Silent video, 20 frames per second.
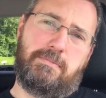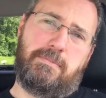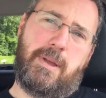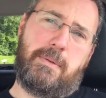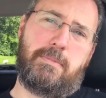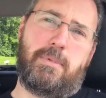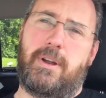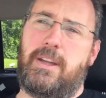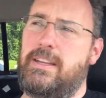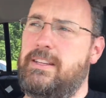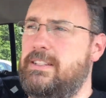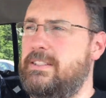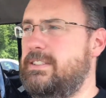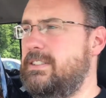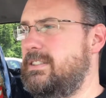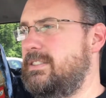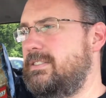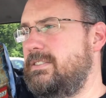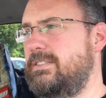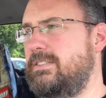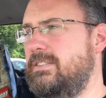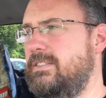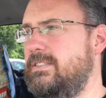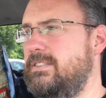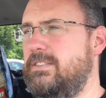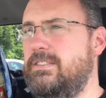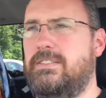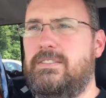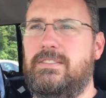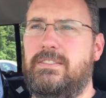My brain is
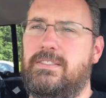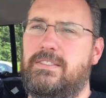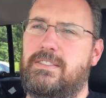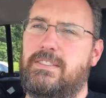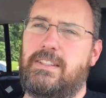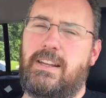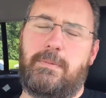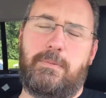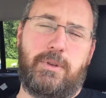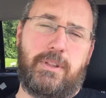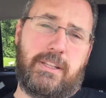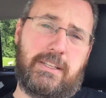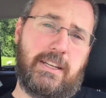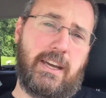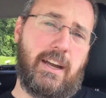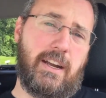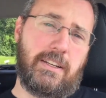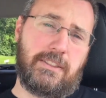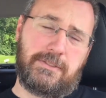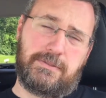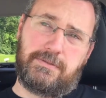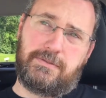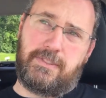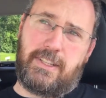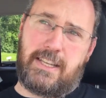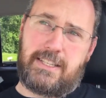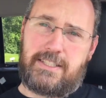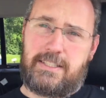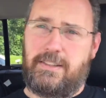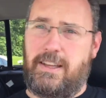I'm really tired.
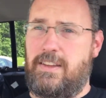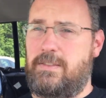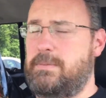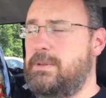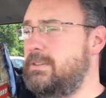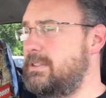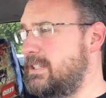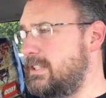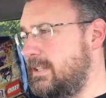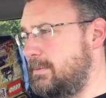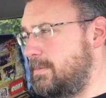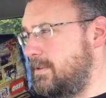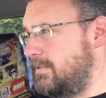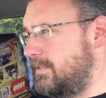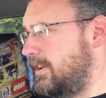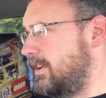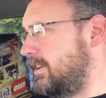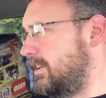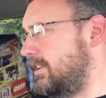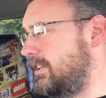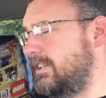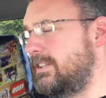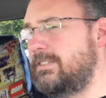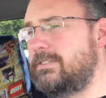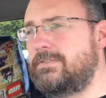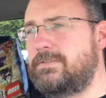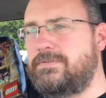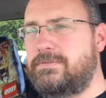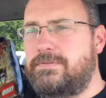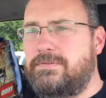I still haven't been sleeping very good.
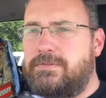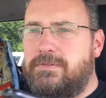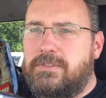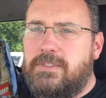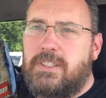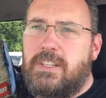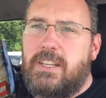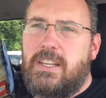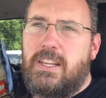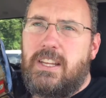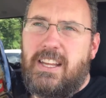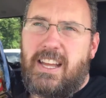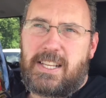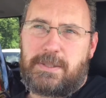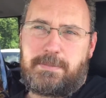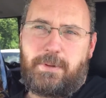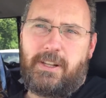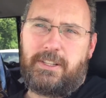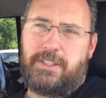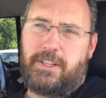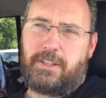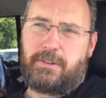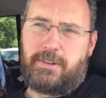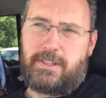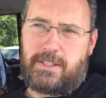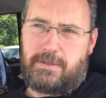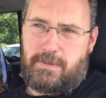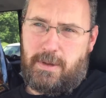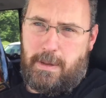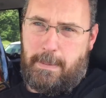It's probably another
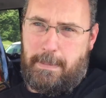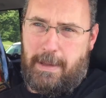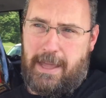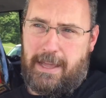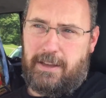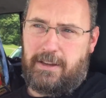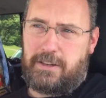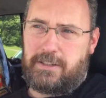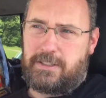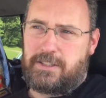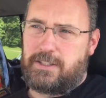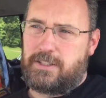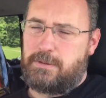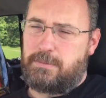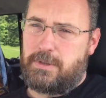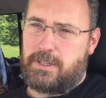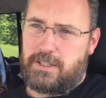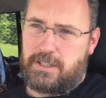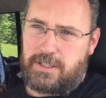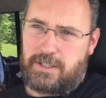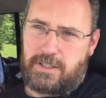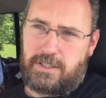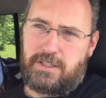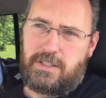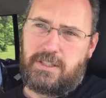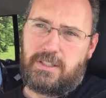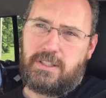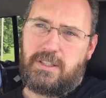reason my back hurts so much.